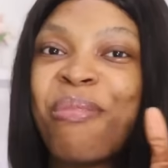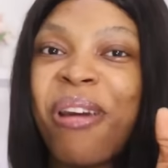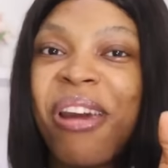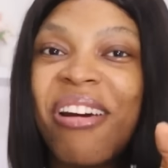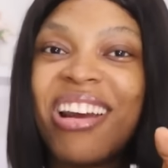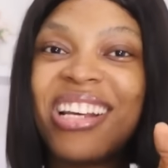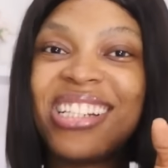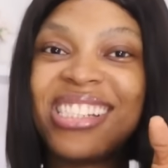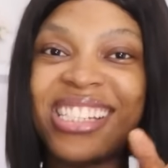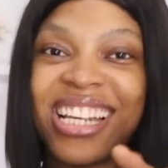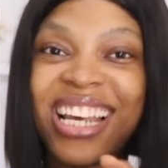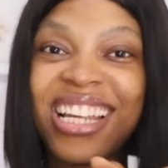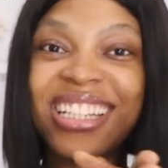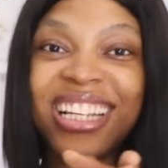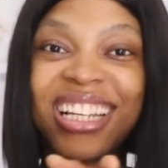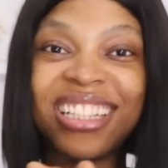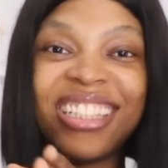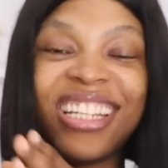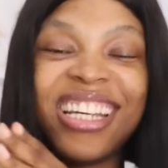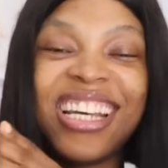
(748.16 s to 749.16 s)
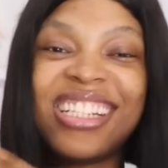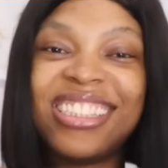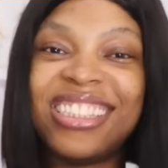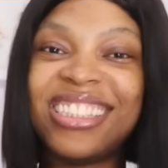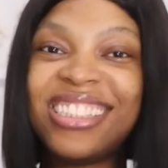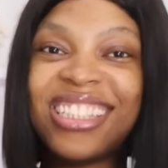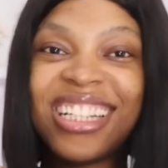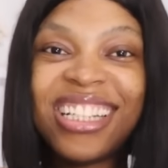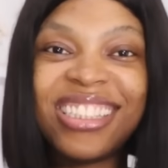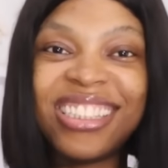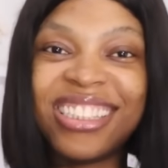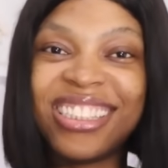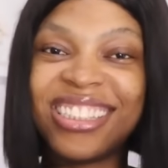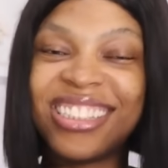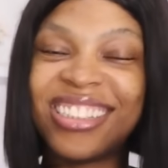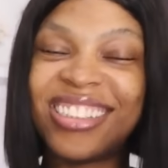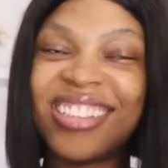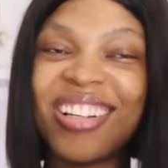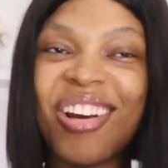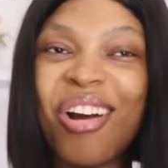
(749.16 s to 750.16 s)
Pere said that they edited
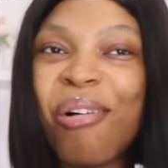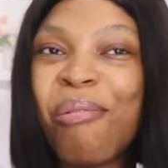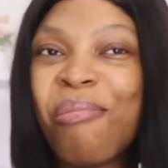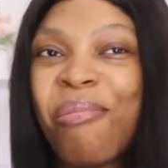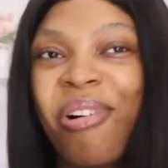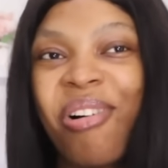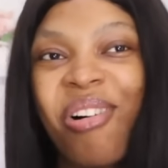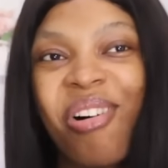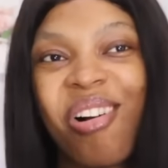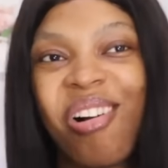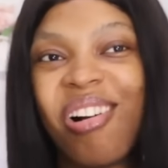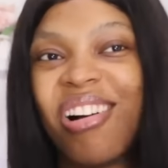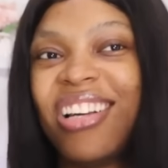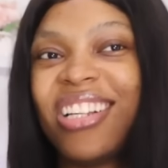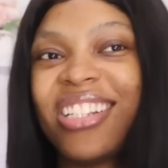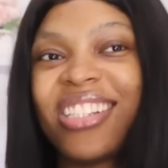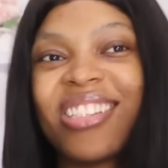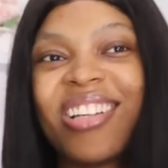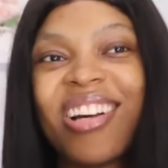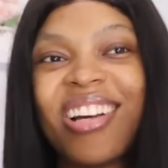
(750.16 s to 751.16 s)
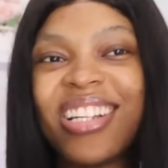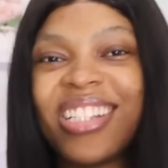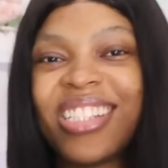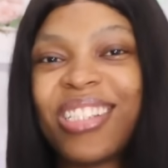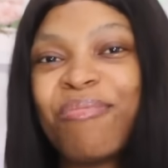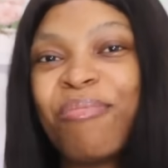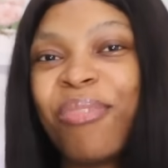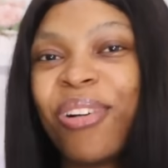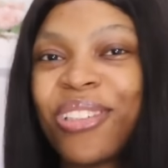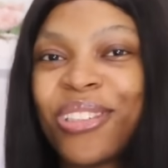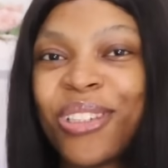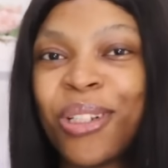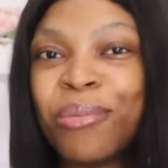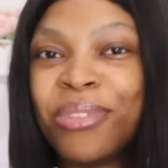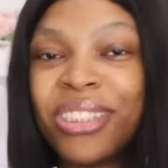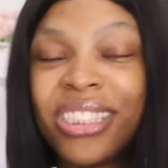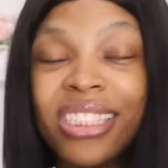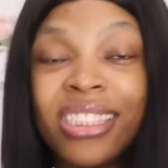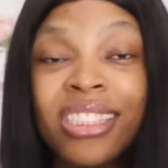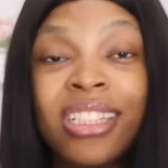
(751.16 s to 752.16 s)
it. Um, uh, it's not a small
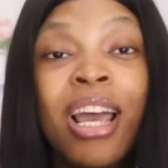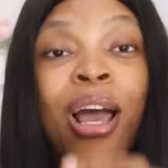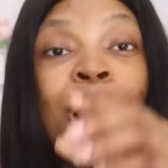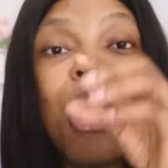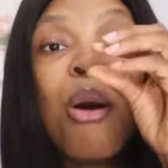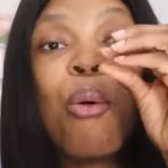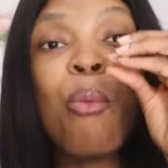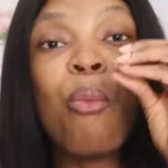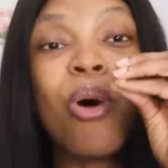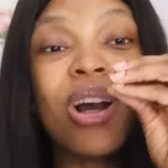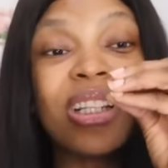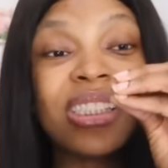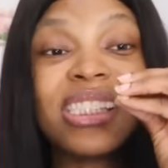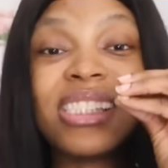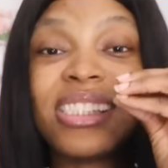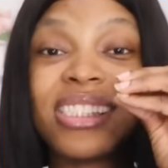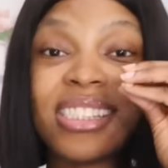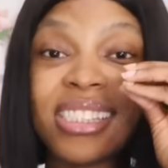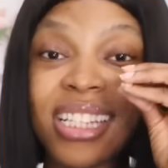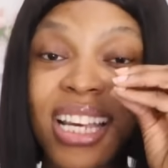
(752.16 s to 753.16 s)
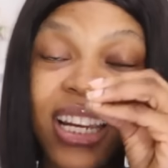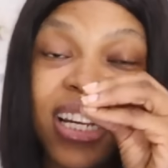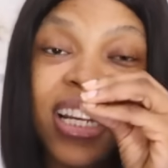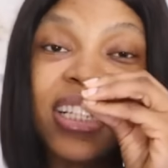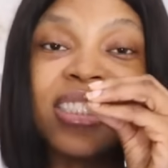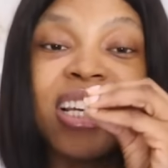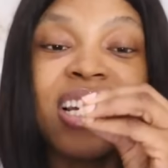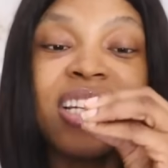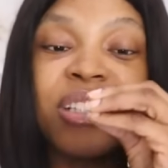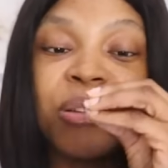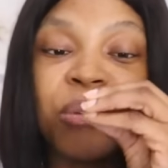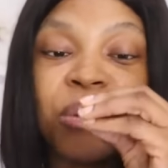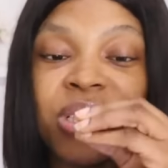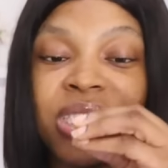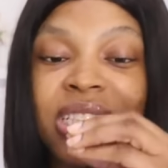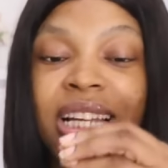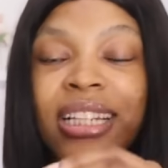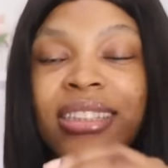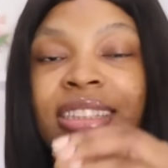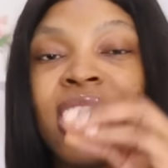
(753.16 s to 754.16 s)
something. What he said exactly
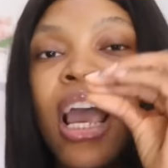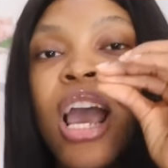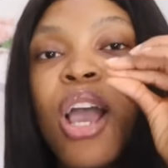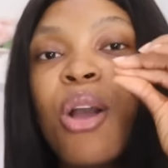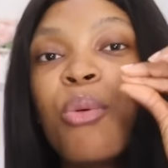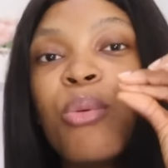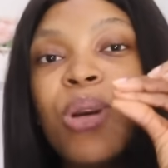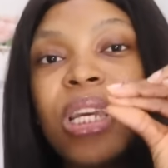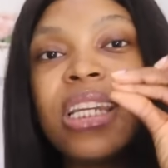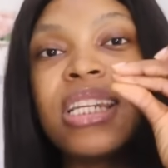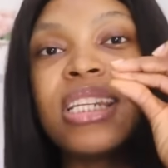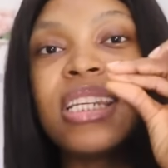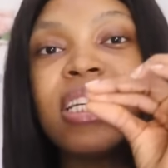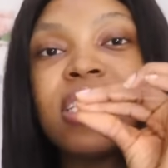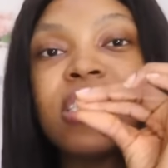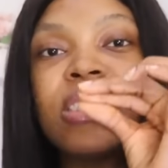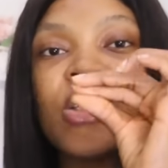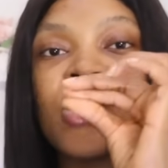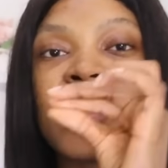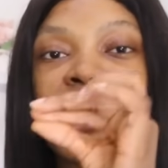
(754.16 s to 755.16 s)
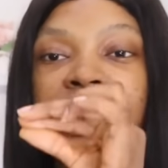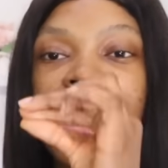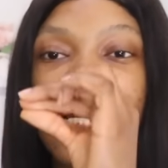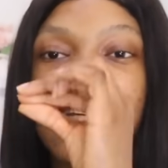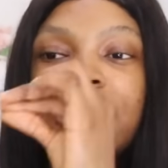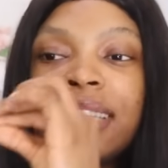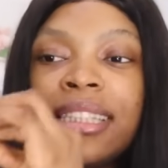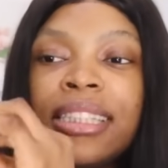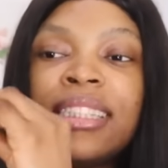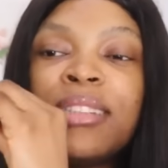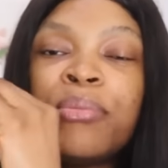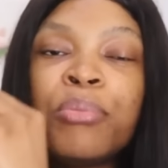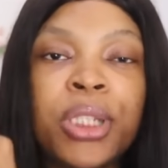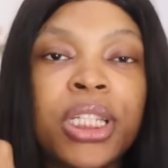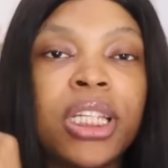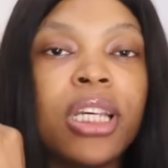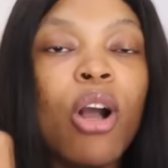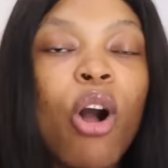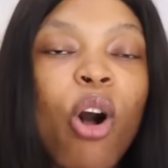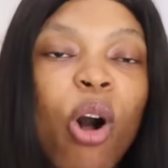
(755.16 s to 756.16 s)
was that we need to set this
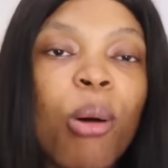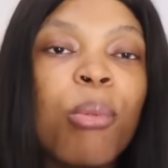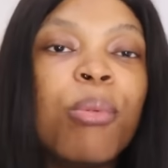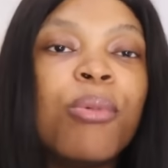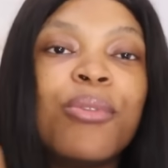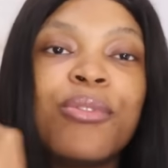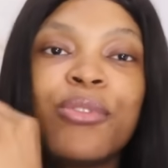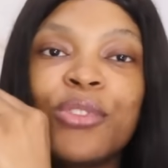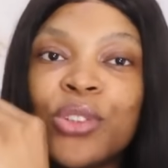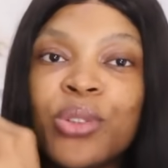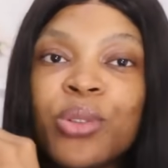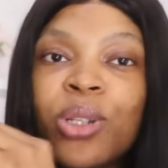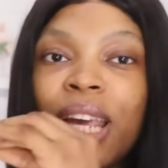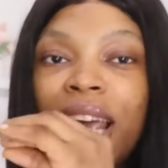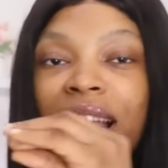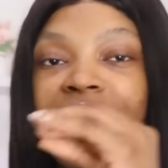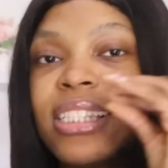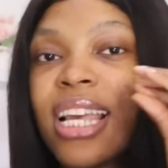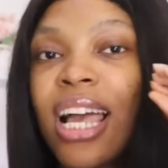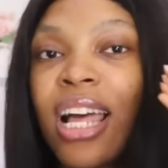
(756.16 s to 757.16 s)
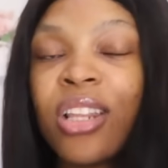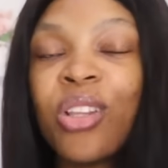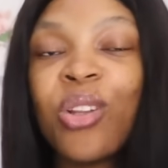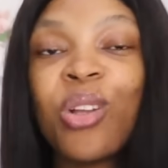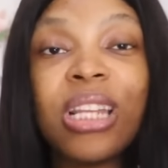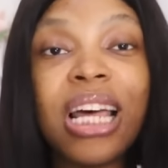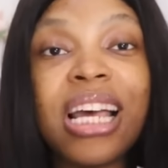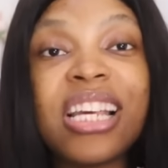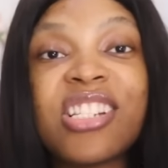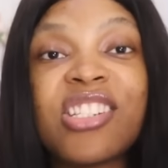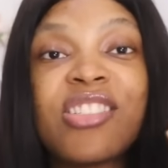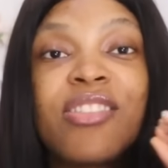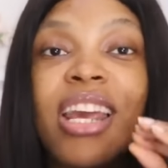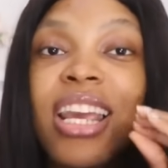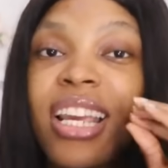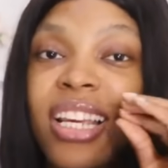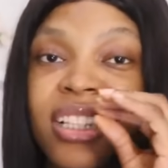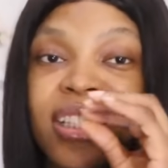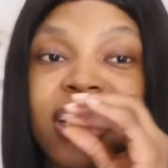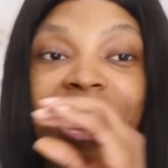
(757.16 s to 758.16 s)
bee up to get another
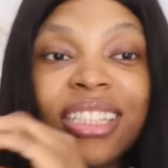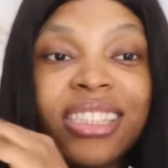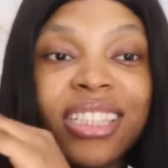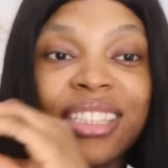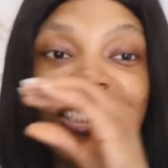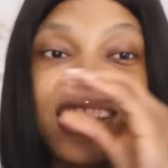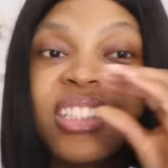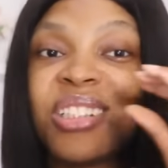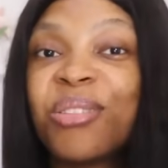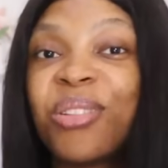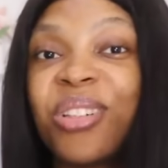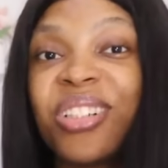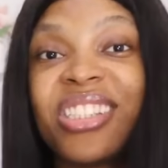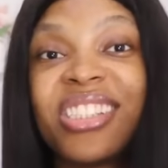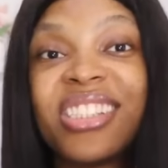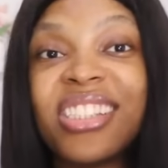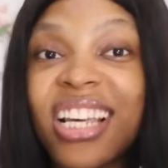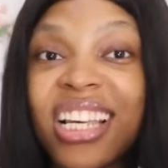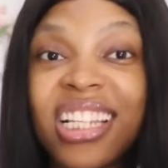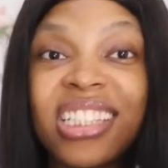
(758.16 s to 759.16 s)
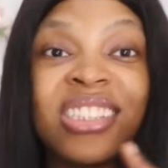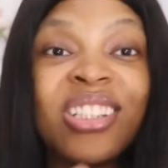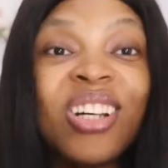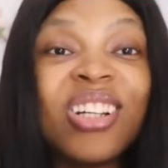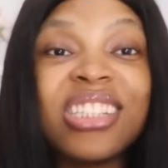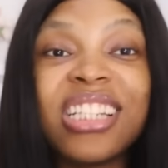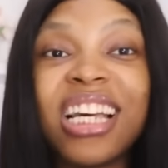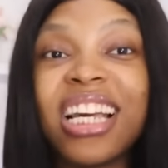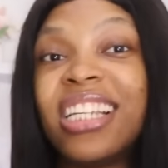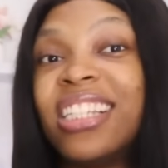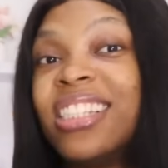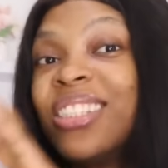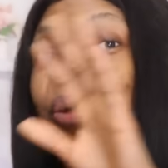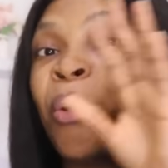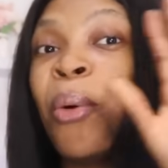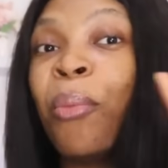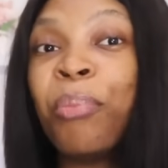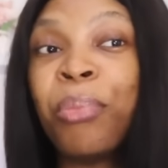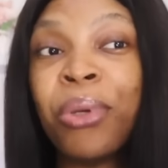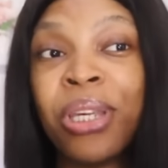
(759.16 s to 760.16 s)
strike. That's exactly what he said. Not that he's
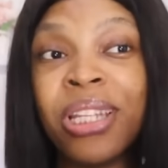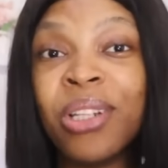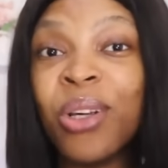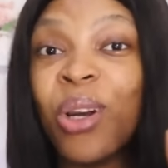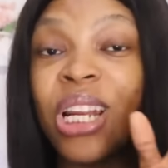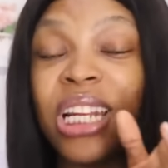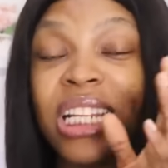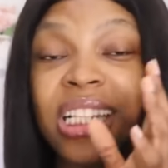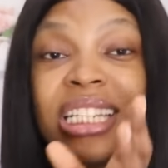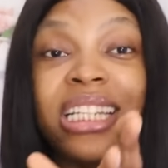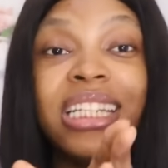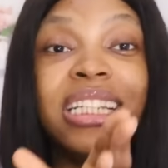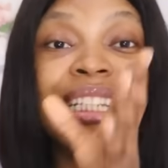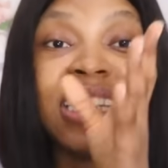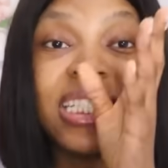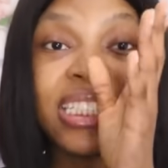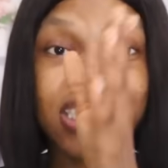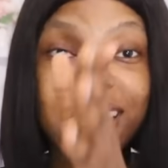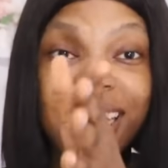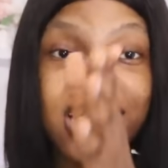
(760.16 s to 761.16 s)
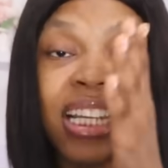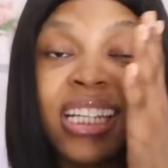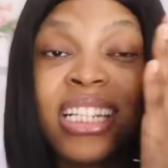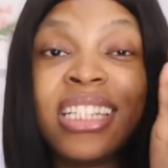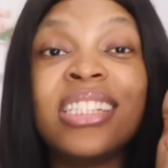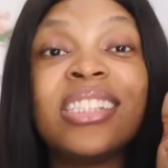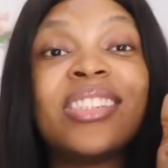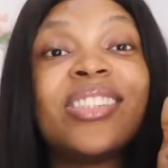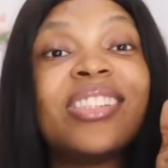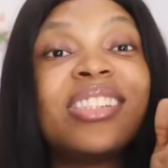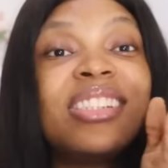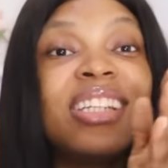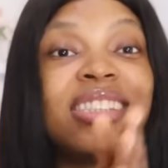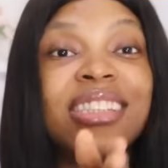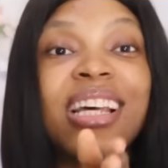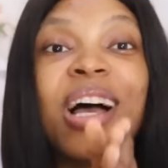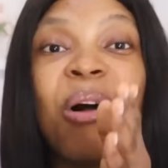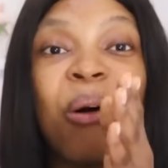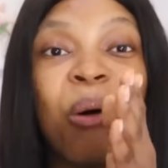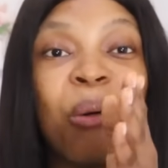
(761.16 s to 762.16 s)
hoping or anything. He said that they need to
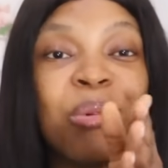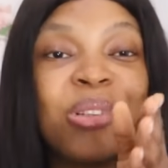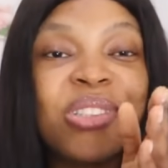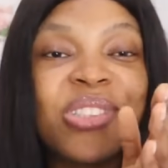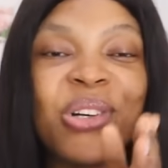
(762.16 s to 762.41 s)
set her up.